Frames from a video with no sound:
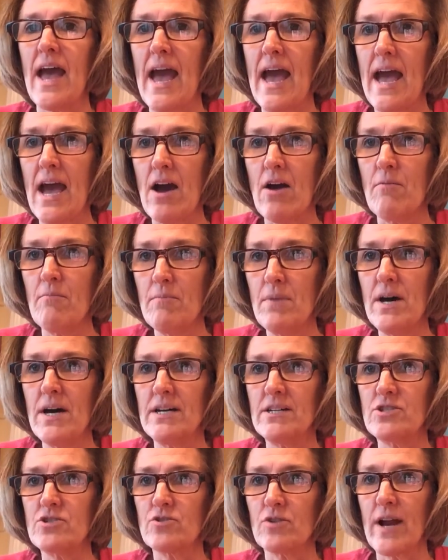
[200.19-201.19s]
how
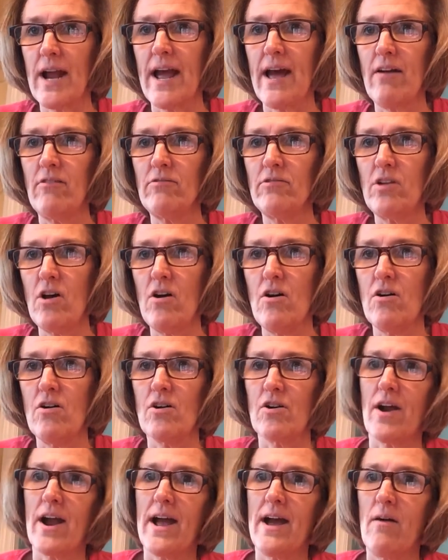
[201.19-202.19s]
much or how
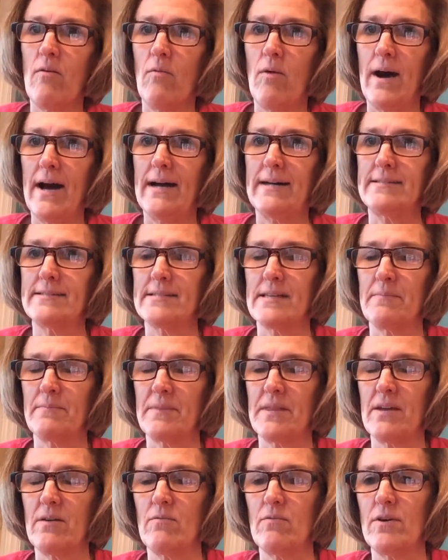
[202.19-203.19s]
long or how wide
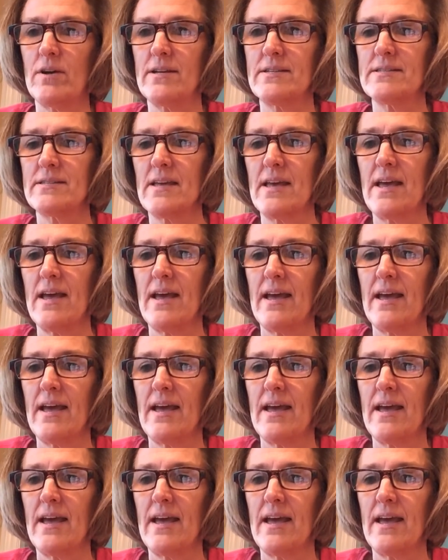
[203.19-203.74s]
something was.